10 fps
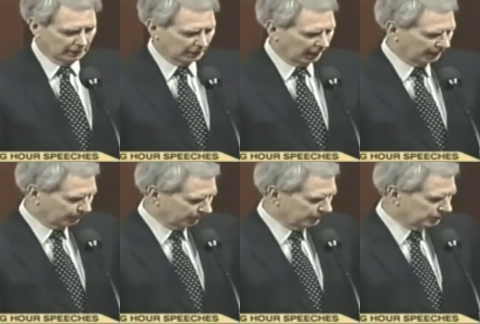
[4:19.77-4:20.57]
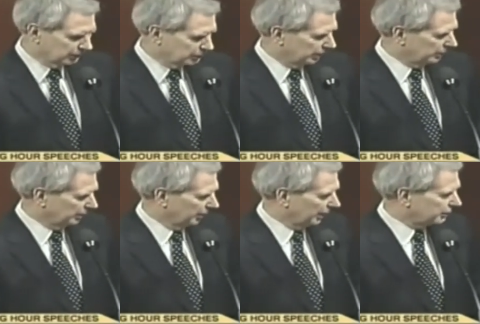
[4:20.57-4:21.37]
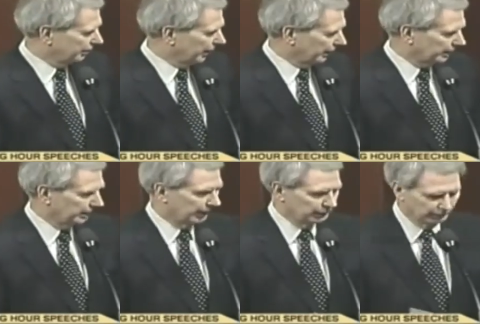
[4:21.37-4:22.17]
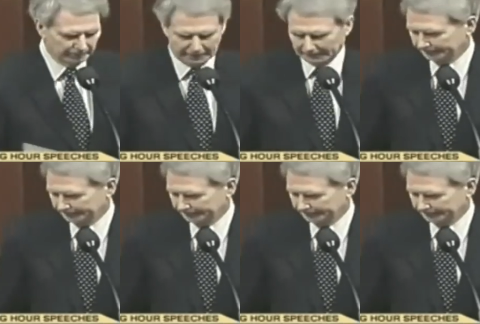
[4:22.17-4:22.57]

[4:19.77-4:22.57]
God, please continue to bless America. And I yield back.